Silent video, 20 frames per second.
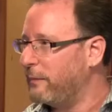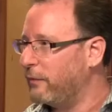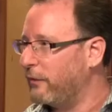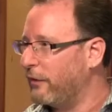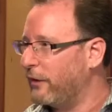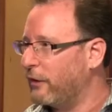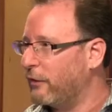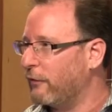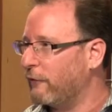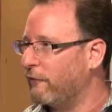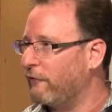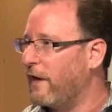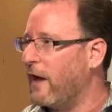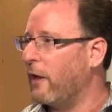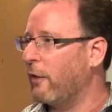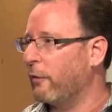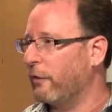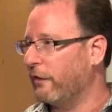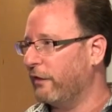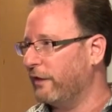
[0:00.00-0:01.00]
people that are
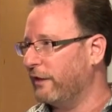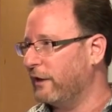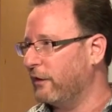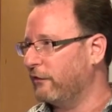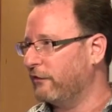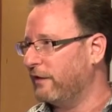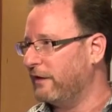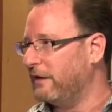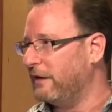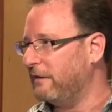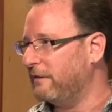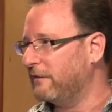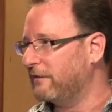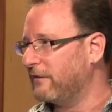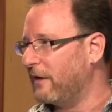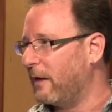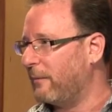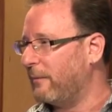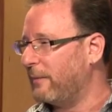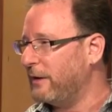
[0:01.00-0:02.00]
following the leaders that need
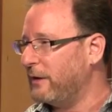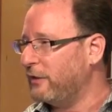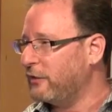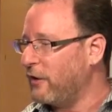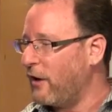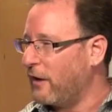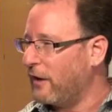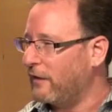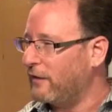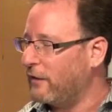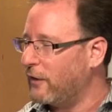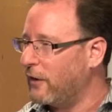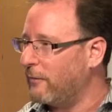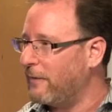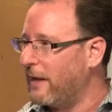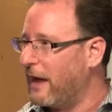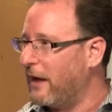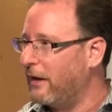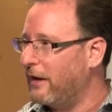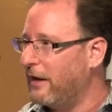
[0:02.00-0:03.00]
this help. I mean, you talk in there
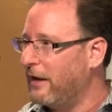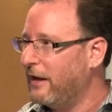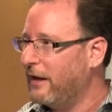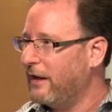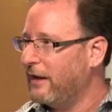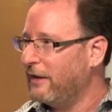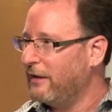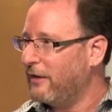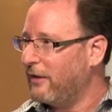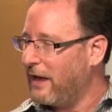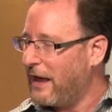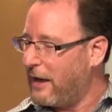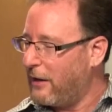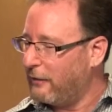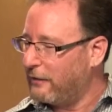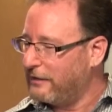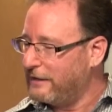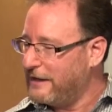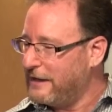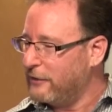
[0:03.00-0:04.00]
about
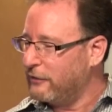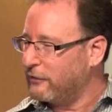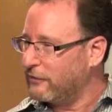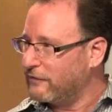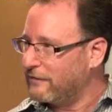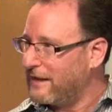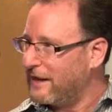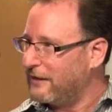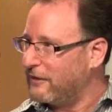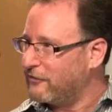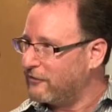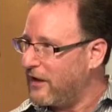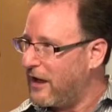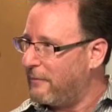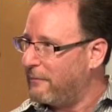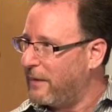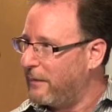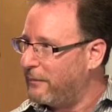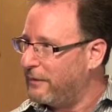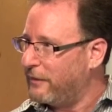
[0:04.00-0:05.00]
how leaders tend to
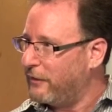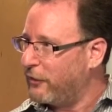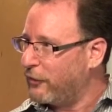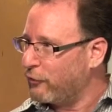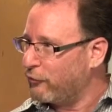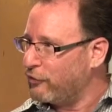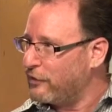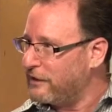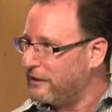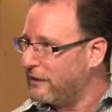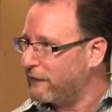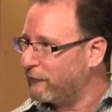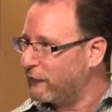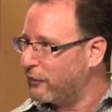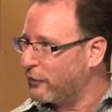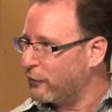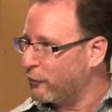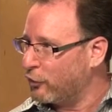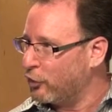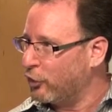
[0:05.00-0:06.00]
chop up into three
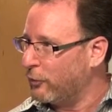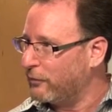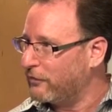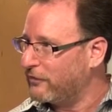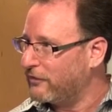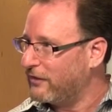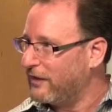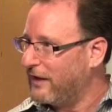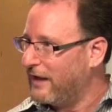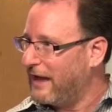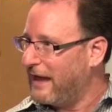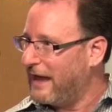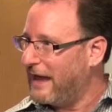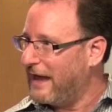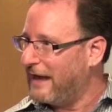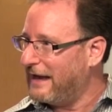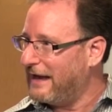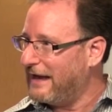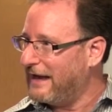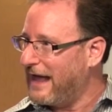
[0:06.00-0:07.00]
different groups
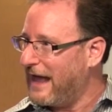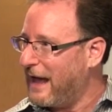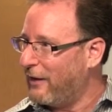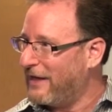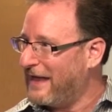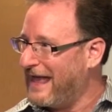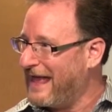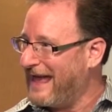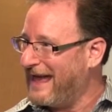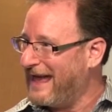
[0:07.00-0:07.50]
and how they